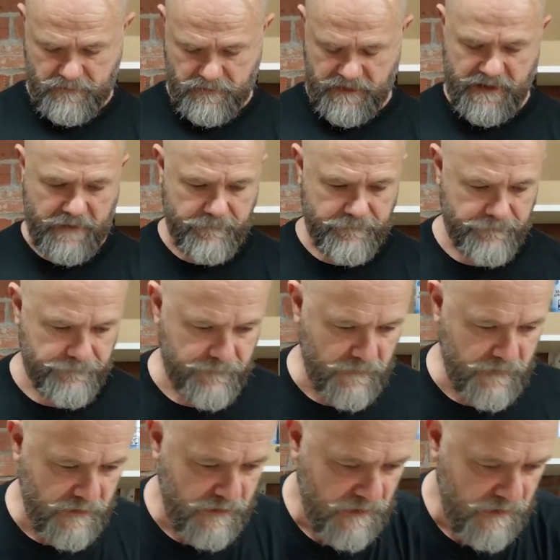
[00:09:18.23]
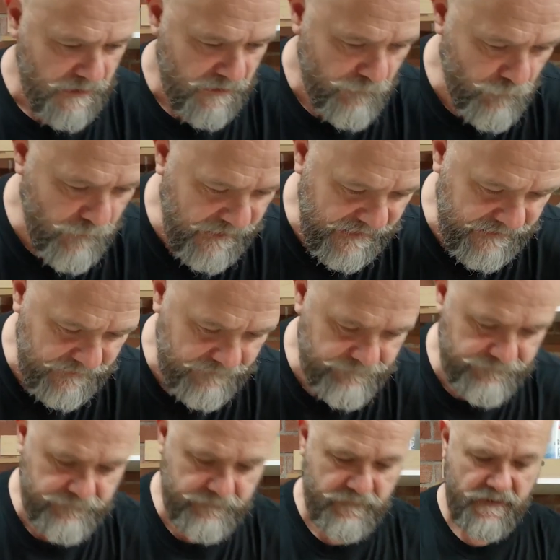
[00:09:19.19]
Yeah. Right.
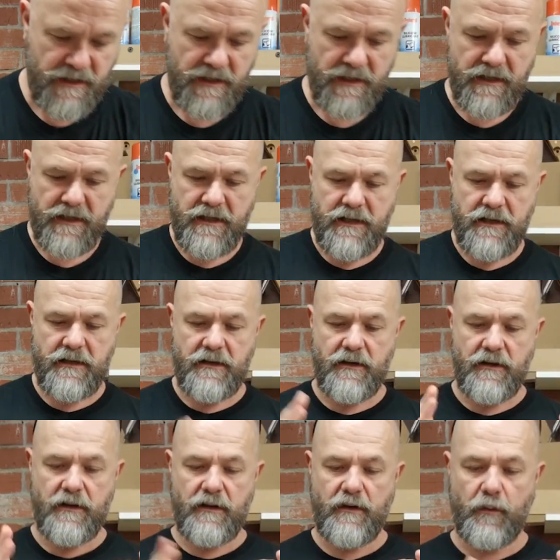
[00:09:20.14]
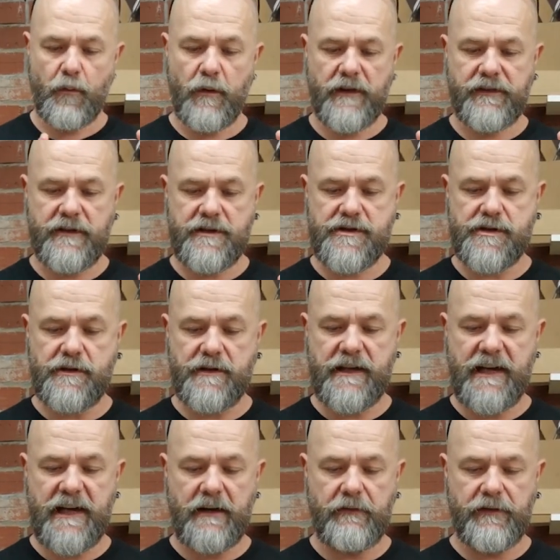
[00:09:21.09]
With us sort
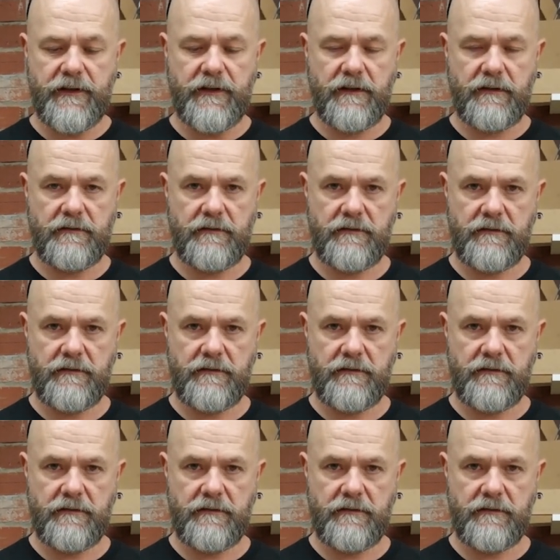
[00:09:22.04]
of having